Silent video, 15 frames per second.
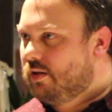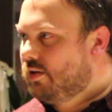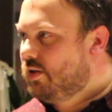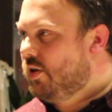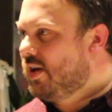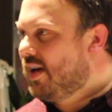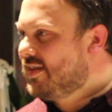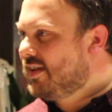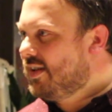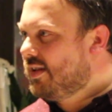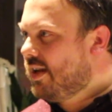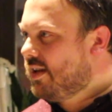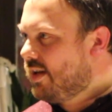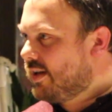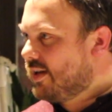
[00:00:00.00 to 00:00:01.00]
Do you guys get
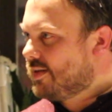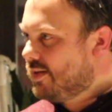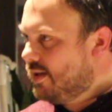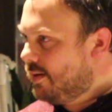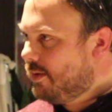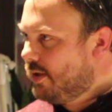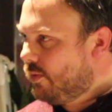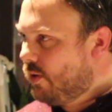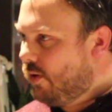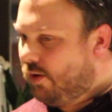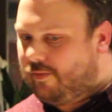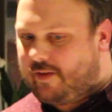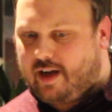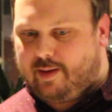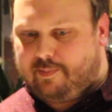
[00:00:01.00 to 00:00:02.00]
that, like a cinnamon
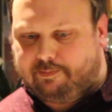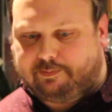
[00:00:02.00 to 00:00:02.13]
roll vibe?